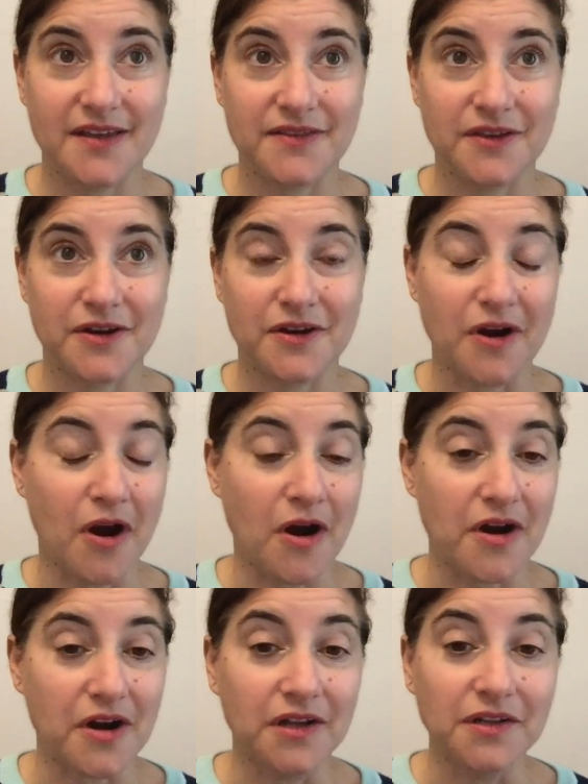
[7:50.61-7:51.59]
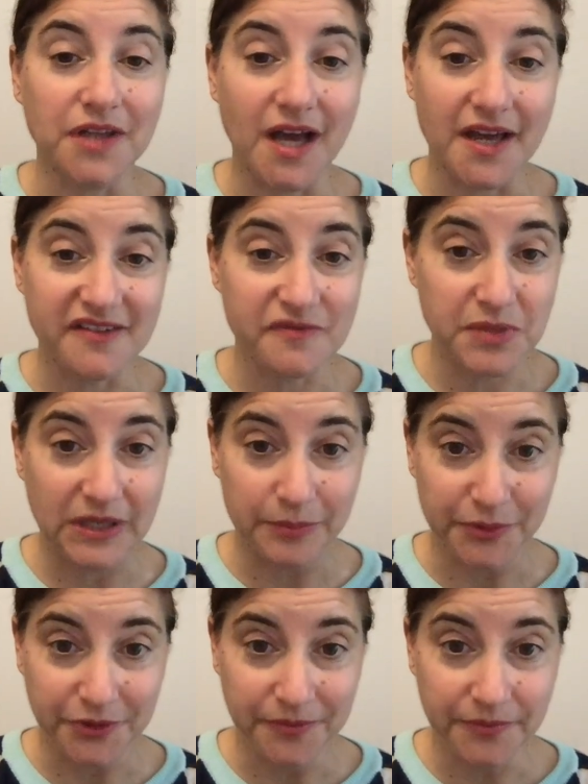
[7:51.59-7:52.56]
there are a lot of people